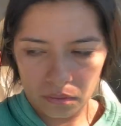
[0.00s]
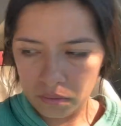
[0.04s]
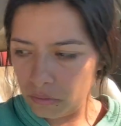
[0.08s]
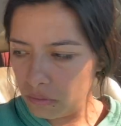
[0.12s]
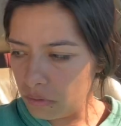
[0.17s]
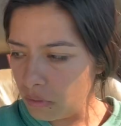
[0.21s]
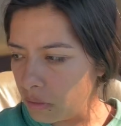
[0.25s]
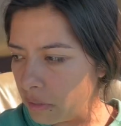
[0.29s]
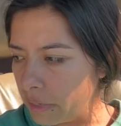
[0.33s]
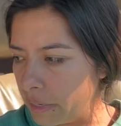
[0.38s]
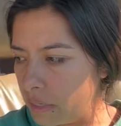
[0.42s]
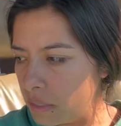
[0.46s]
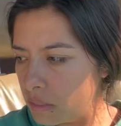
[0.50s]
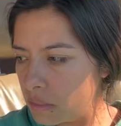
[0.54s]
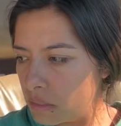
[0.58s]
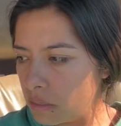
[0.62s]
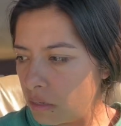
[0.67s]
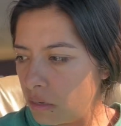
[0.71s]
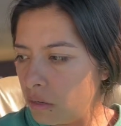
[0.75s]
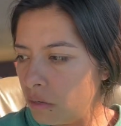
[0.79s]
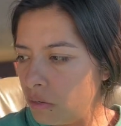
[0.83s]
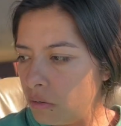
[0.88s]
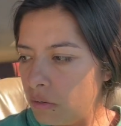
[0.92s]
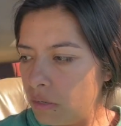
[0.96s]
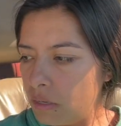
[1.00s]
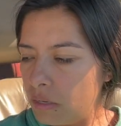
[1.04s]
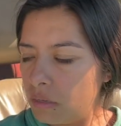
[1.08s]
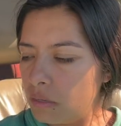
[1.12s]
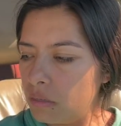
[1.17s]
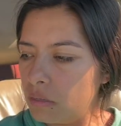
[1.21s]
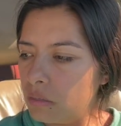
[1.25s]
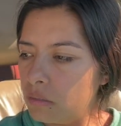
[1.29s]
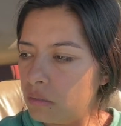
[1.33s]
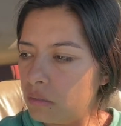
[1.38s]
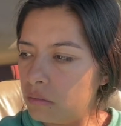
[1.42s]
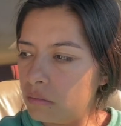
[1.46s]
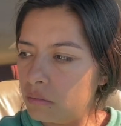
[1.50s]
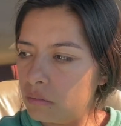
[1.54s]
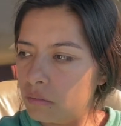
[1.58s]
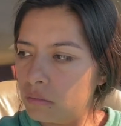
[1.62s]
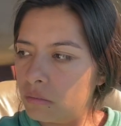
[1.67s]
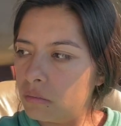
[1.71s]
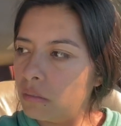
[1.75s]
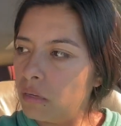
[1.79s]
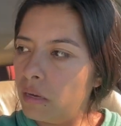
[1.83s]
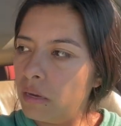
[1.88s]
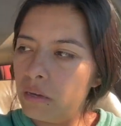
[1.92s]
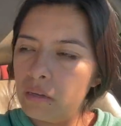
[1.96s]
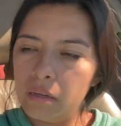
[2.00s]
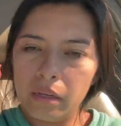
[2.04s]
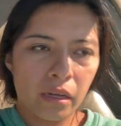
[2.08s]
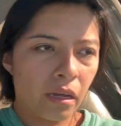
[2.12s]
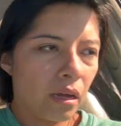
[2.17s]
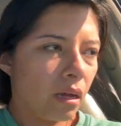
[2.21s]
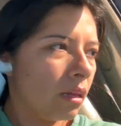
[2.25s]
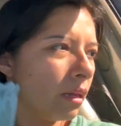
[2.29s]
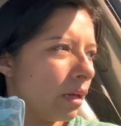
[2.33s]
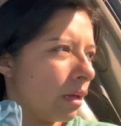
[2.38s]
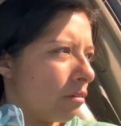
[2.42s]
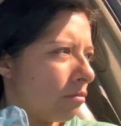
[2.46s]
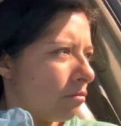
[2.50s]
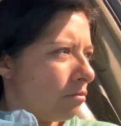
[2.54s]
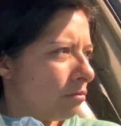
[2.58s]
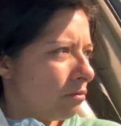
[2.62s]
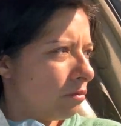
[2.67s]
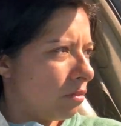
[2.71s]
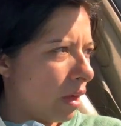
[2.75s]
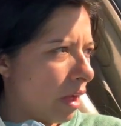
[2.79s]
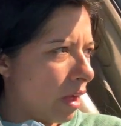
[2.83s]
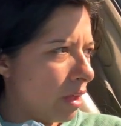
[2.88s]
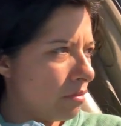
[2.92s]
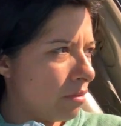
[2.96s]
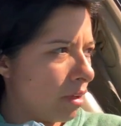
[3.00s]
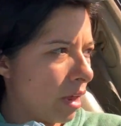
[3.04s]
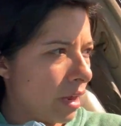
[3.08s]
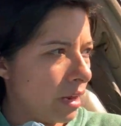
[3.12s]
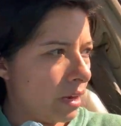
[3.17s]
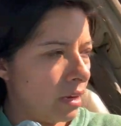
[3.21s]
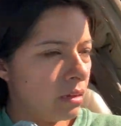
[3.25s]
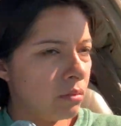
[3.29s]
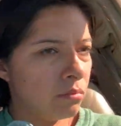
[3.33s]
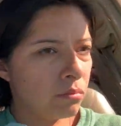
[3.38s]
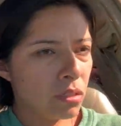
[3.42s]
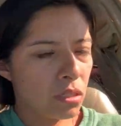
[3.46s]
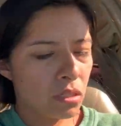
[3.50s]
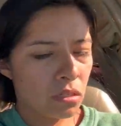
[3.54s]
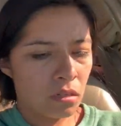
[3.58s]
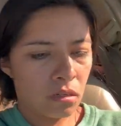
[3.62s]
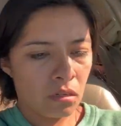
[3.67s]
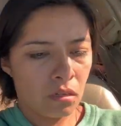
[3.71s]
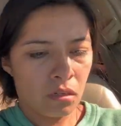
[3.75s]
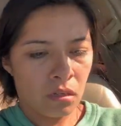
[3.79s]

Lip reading: Okay, so I only got like 5 items.